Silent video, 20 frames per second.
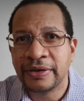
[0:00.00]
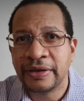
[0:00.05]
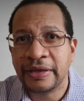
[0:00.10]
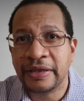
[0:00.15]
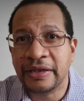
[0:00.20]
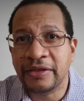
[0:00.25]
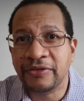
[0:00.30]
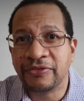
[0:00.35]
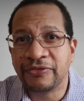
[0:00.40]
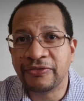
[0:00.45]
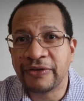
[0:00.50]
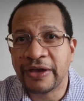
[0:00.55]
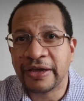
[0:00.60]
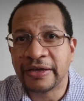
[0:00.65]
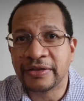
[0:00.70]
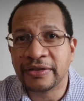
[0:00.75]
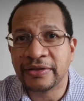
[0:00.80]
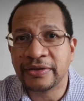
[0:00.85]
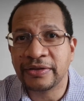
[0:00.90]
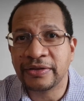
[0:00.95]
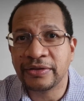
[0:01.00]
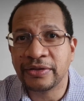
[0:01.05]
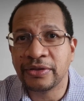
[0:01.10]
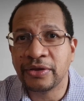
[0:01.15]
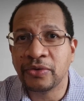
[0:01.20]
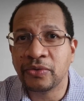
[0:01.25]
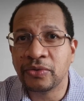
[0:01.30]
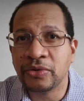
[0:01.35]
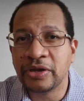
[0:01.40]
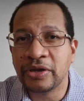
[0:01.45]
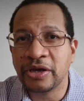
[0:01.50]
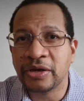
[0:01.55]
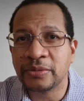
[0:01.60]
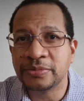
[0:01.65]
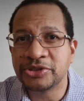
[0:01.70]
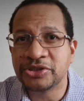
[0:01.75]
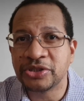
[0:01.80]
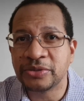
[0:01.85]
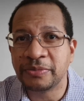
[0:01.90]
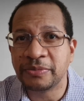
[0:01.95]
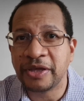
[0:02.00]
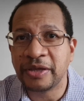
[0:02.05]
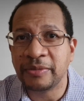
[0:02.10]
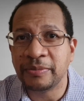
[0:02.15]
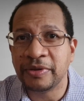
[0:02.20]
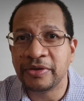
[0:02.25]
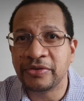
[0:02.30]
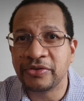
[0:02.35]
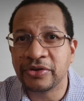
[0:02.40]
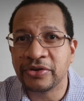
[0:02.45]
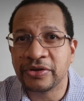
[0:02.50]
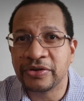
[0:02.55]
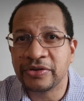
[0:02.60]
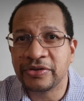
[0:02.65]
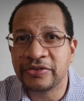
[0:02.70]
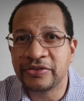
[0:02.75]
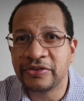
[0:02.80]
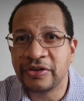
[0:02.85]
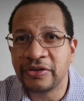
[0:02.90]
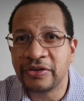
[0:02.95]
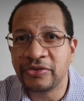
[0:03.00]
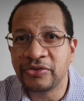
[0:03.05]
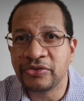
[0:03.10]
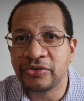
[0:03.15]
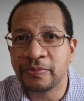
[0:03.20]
In effect, the only option may be to continue